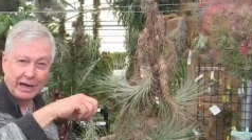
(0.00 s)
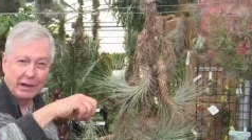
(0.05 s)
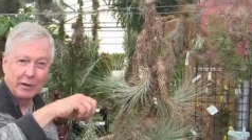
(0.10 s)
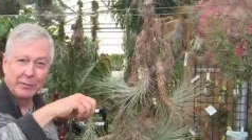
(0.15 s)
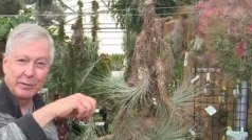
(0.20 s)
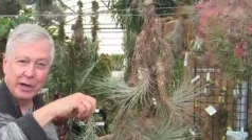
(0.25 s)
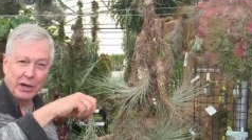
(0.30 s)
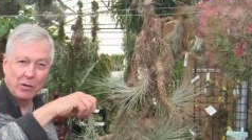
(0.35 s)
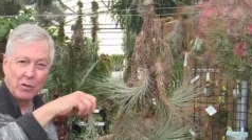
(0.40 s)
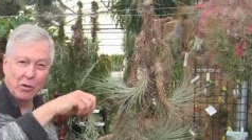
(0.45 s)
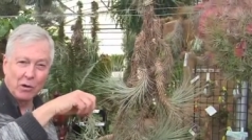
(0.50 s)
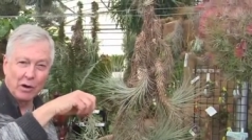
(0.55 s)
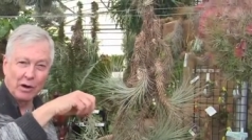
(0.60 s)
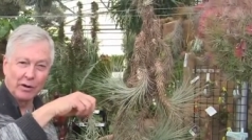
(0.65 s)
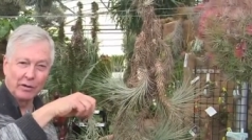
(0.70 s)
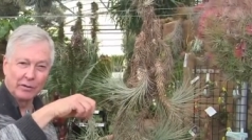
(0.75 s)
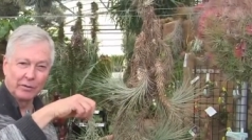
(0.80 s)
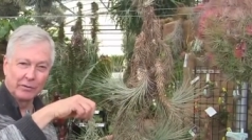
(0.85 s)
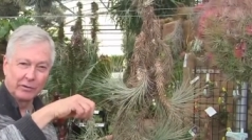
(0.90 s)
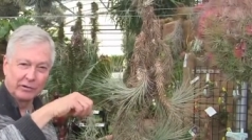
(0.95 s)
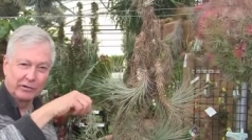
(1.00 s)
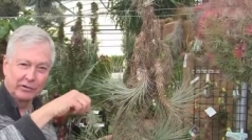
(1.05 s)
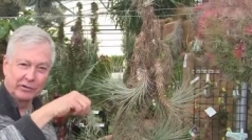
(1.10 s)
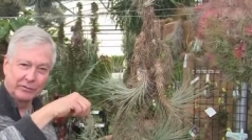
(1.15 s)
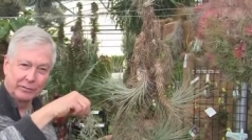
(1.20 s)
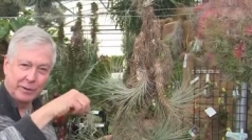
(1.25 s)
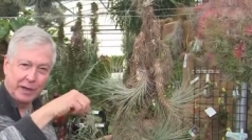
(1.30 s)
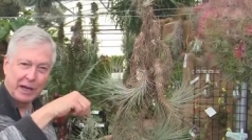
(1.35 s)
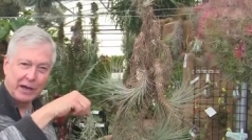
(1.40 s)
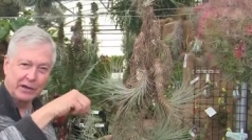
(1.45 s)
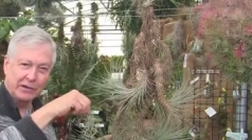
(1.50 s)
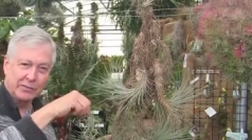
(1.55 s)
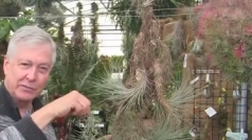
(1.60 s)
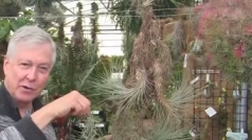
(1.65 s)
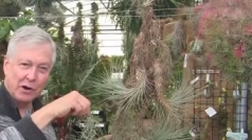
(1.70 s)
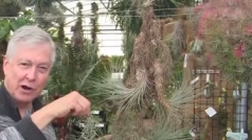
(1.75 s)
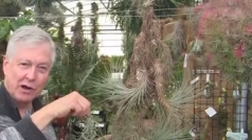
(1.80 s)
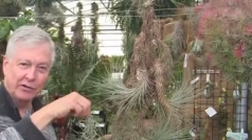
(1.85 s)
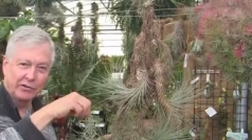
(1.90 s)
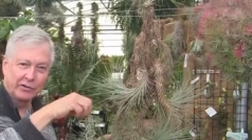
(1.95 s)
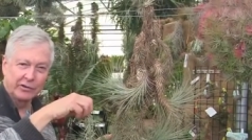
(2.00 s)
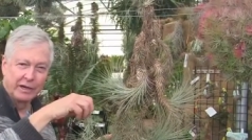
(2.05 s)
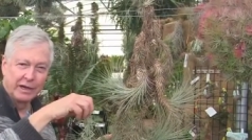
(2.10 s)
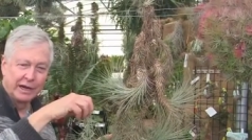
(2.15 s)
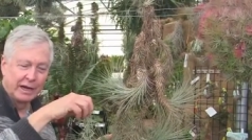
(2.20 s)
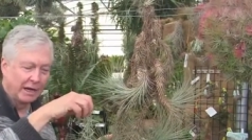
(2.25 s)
El Mejor, which is Spanish moss.